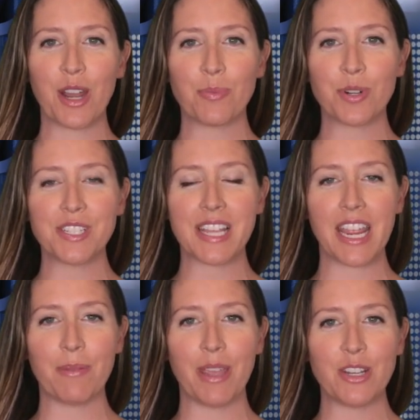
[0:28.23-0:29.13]
Airborne's
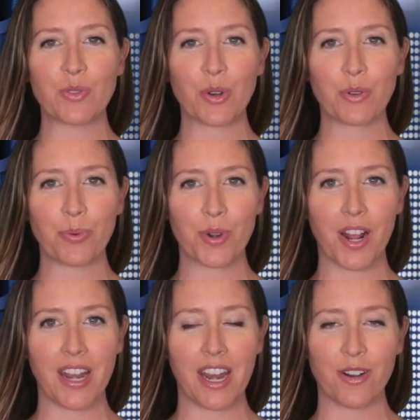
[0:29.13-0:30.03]
A M A Drone
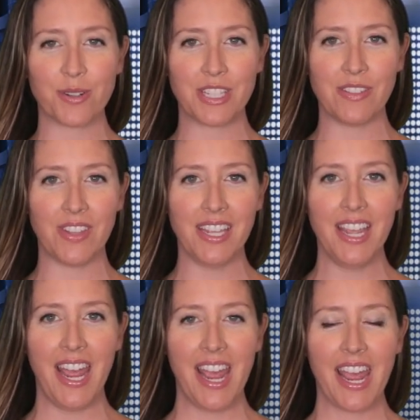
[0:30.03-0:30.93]
Report on Aero T V,